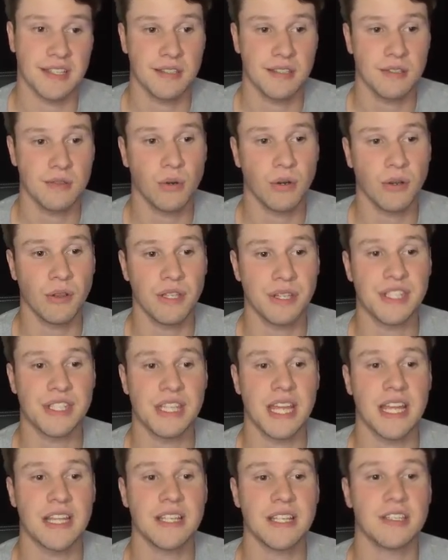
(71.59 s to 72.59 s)
The New Orleans
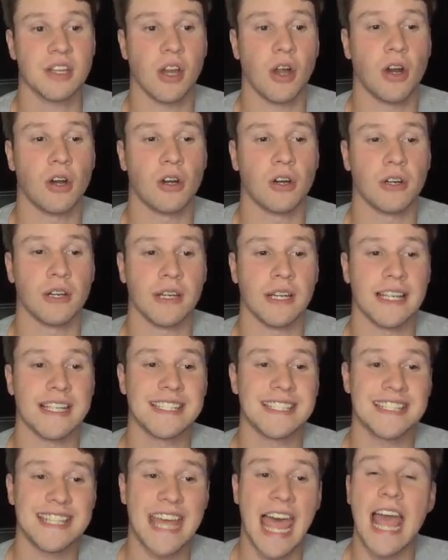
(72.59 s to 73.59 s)
Saints are
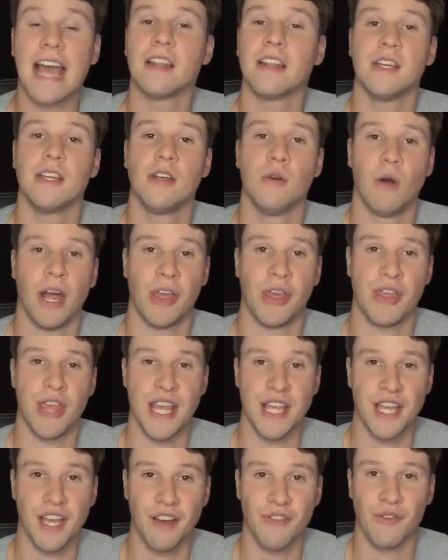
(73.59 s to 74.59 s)
exactly who I
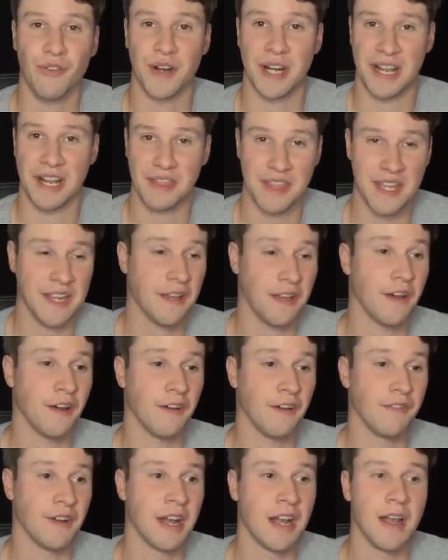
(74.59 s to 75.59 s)
think of when I think
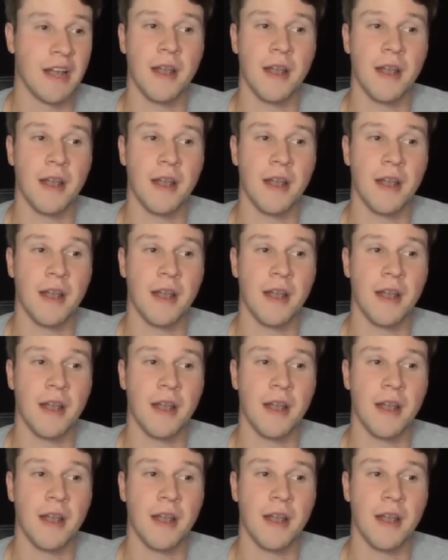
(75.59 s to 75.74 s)
of